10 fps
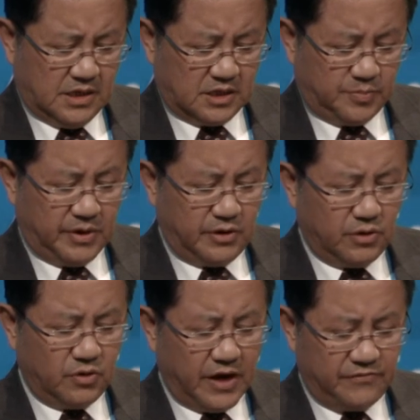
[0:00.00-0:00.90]
spare
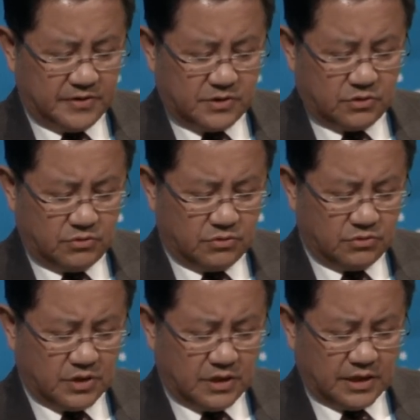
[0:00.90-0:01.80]
no efforts
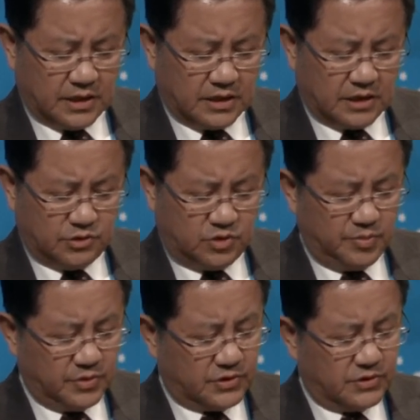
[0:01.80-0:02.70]
to
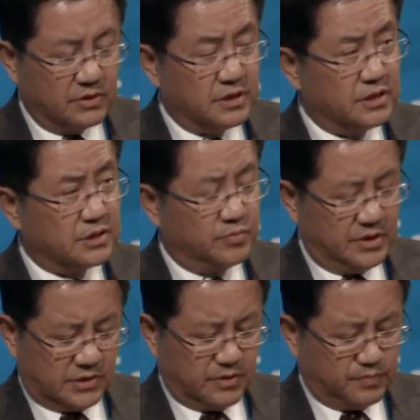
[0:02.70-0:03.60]
contribute its
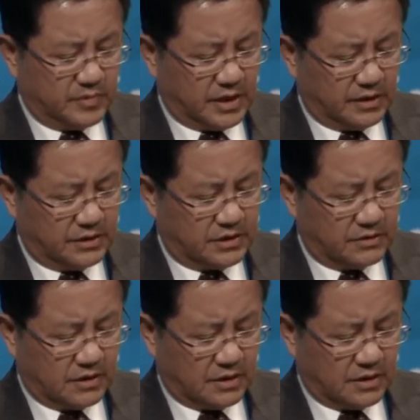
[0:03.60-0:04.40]
wisdom and